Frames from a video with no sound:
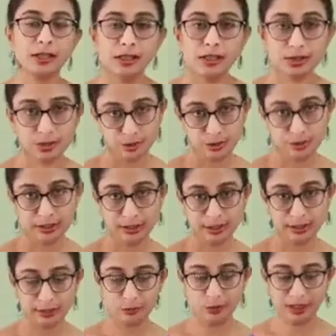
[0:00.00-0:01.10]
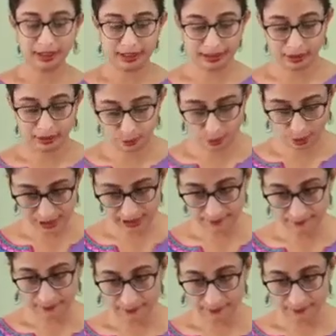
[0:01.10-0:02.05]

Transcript: So what they did was,